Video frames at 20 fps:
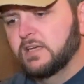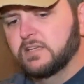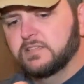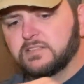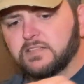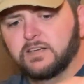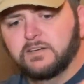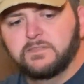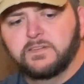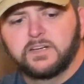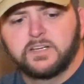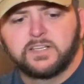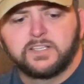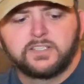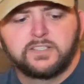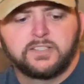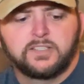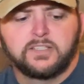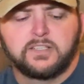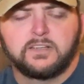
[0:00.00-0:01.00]
not a very
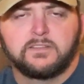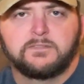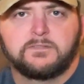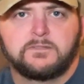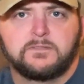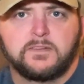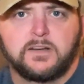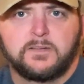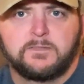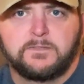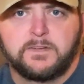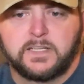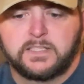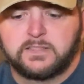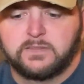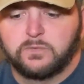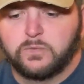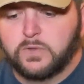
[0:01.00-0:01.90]
good, effective